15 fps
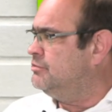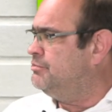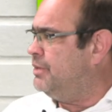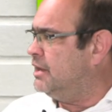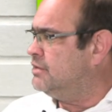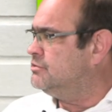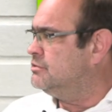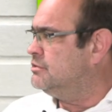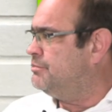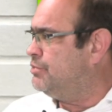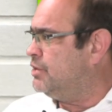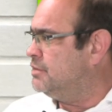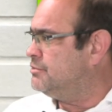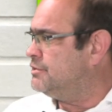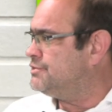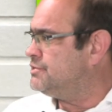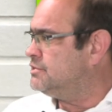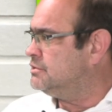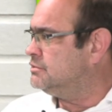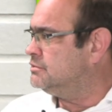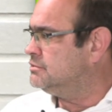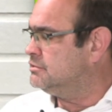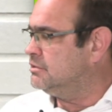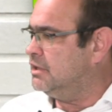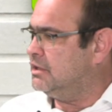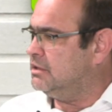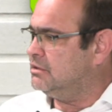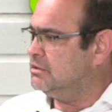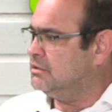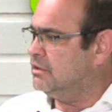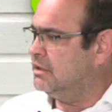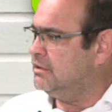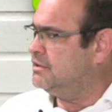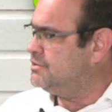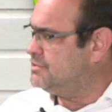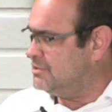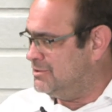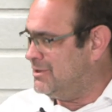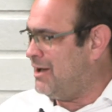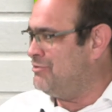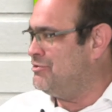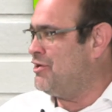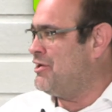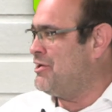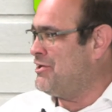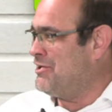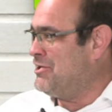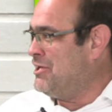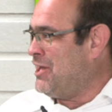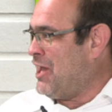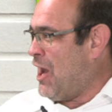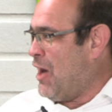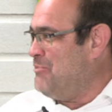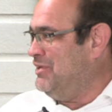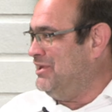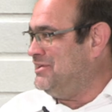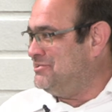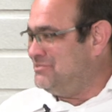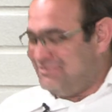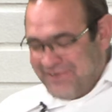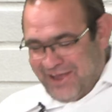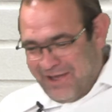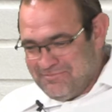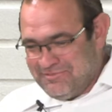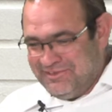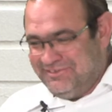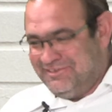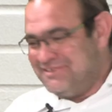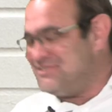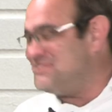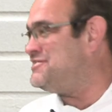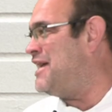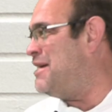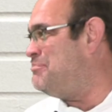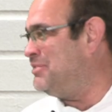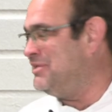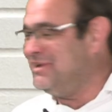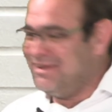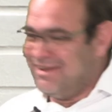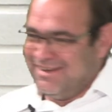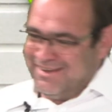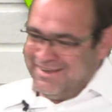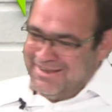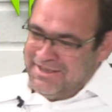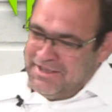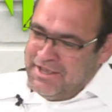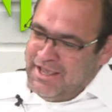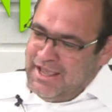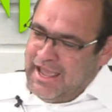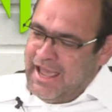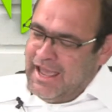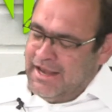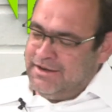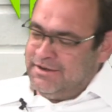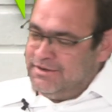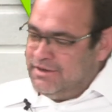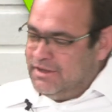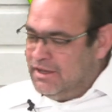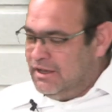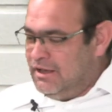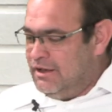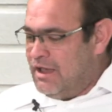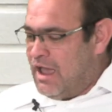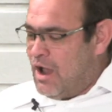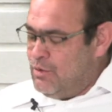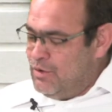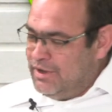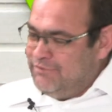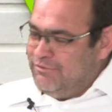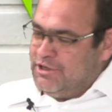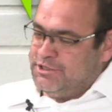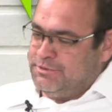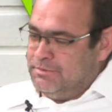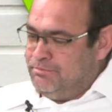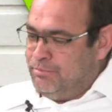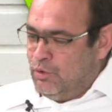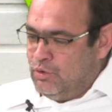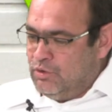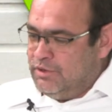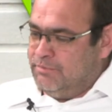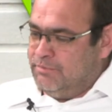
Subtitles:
back to the Prime Minister, okay? And this is now how many times that this has happened? And our investment board